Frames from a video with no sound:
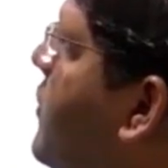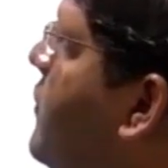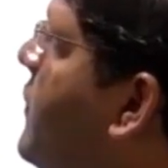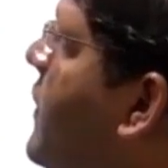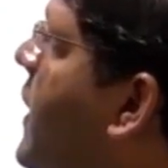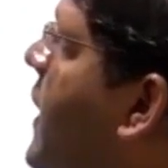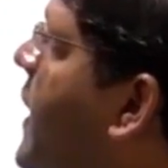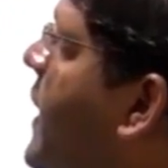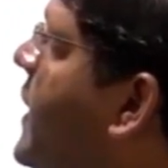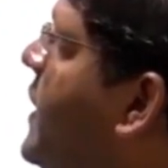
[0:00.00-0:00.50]
of
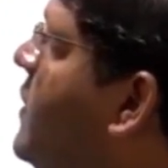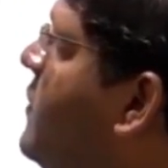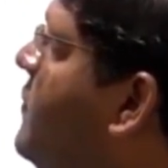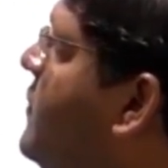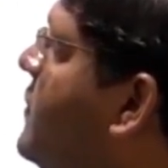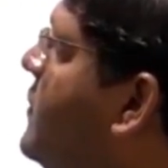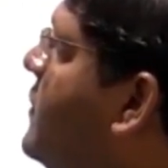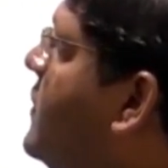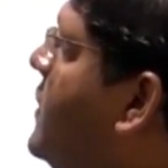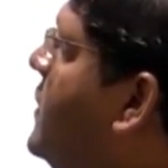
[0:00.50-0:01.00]
highly
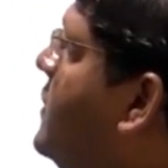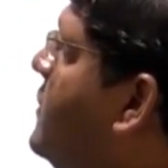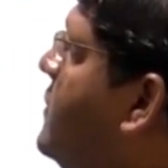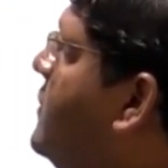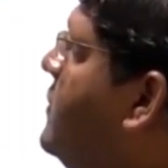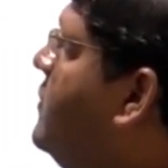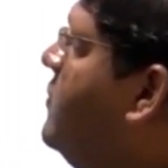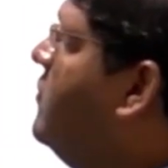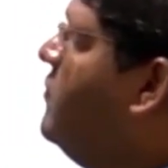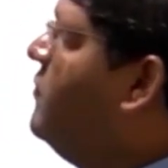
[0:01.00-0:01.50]
viscous
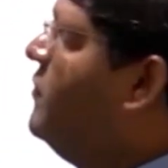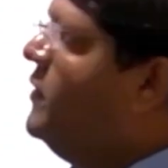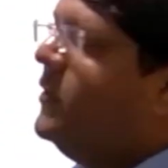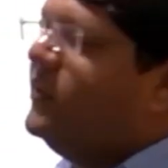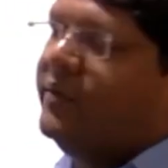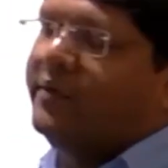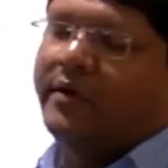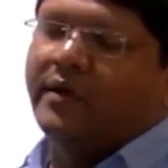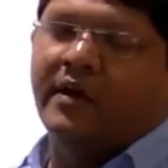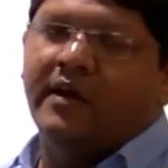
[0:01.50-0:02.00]

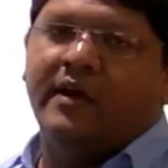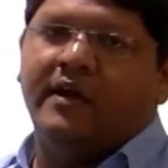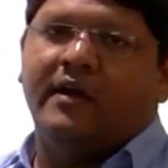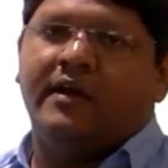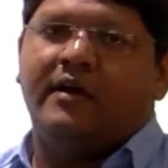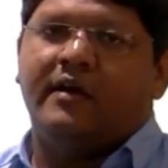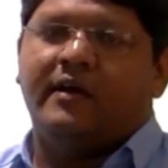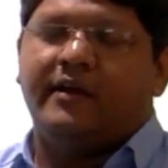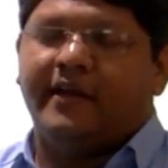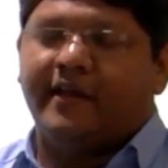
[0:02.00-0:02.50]
fluid.
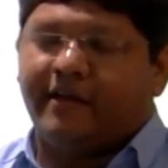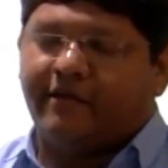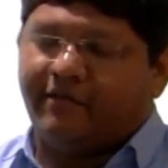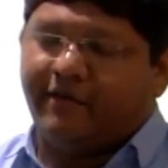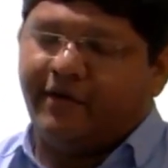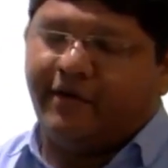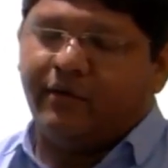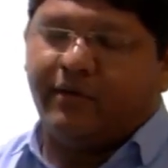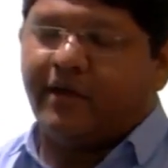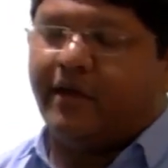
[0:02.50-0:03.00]

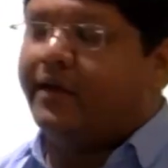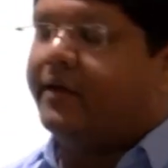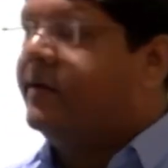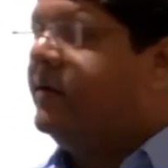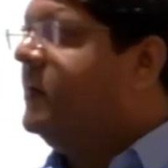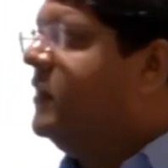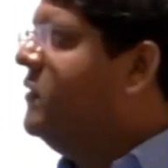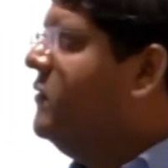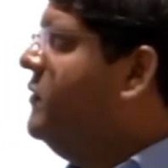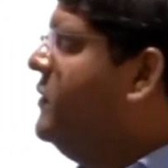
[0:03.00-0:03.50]
Liquid.
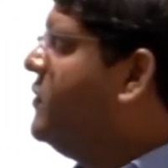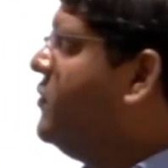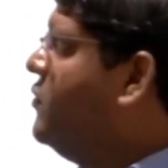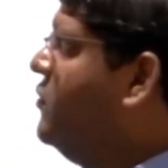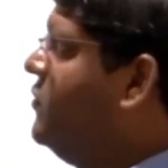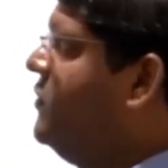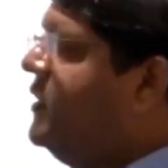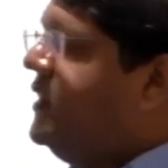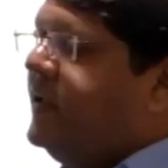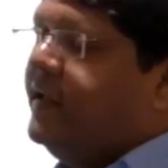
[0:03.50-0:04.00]
Okay,
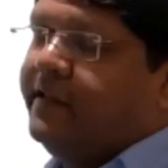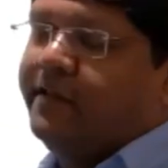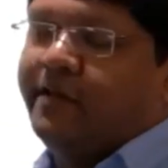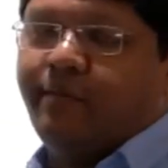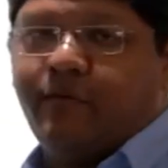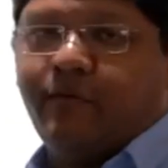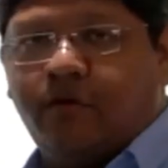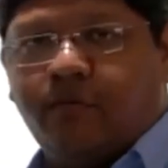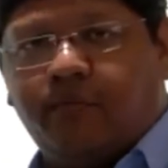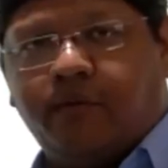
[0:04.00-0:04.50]
viscosity is a
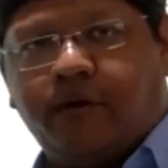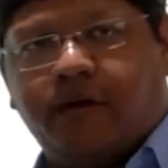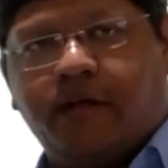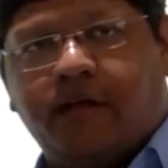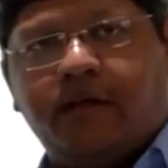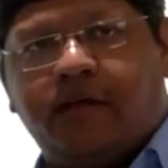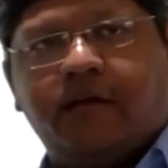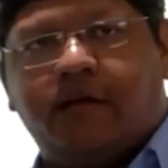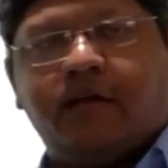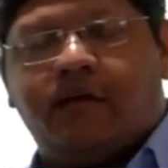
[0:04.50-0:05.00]

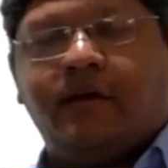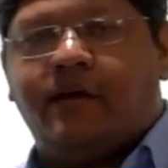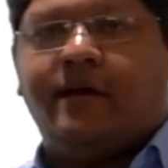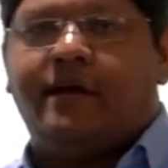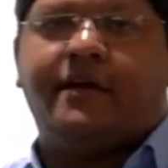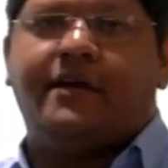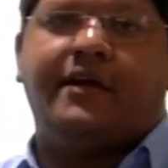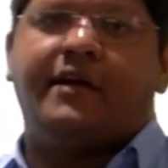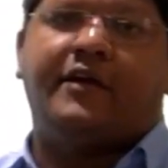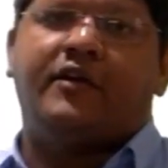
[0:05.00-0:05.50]
property
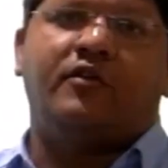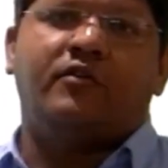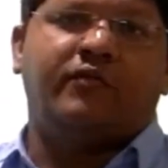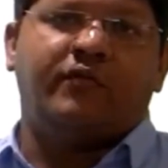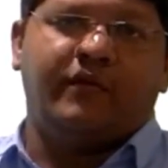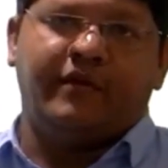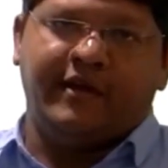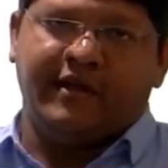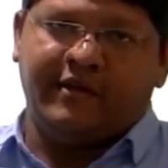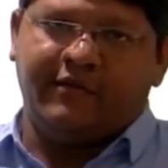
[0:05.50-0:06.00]
related to
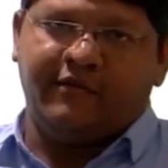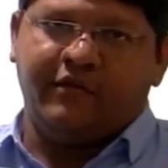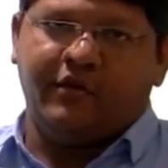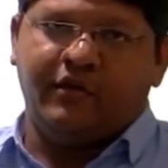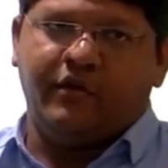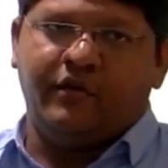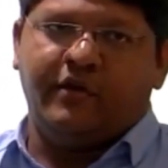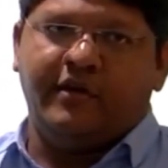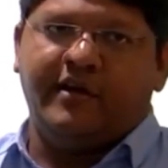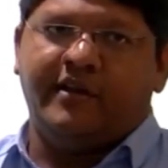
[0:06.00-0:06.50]
fluid. As we all
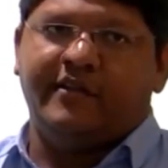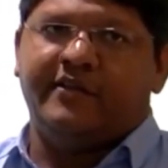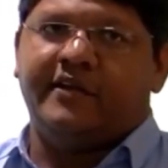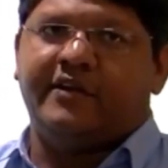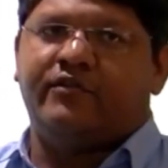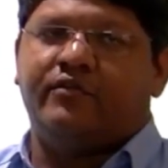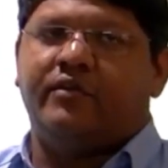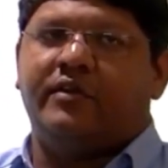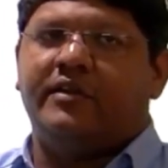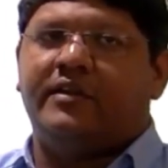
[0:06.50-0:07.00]
know, it is
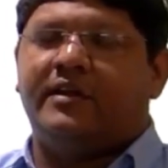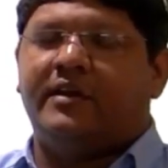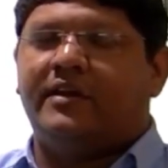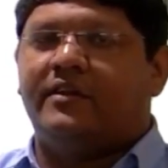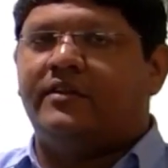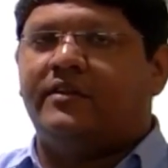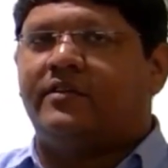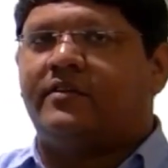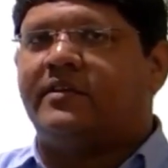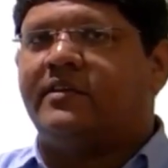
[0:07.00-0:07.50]
actually the
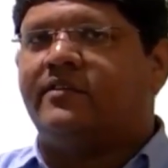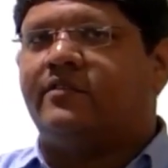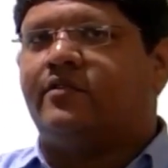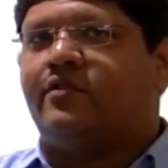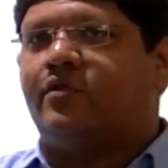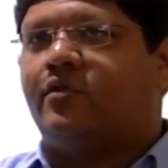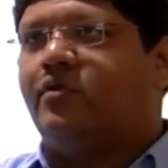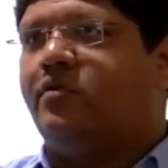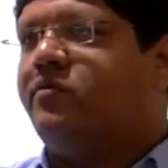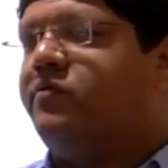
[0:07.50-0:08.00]
resistance
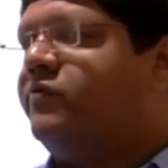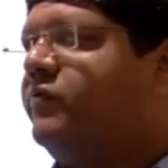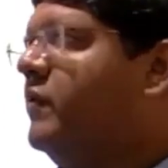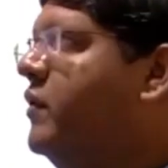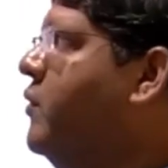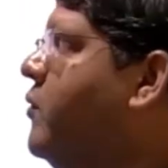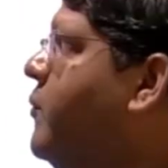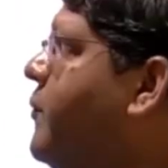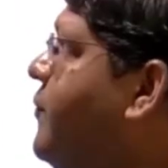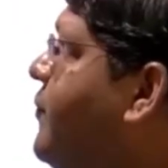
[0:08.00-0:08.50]
to
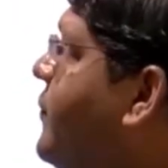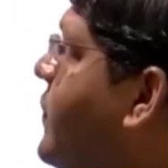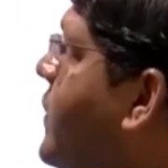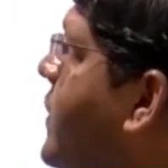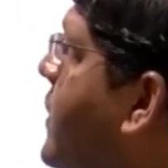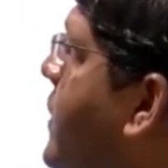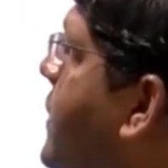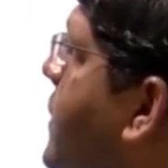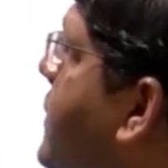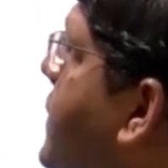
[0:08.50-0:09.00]
flow.
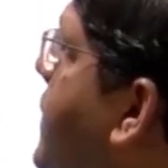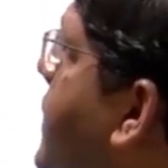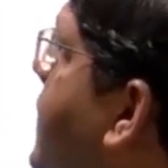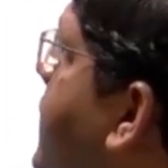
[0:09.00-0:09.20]
The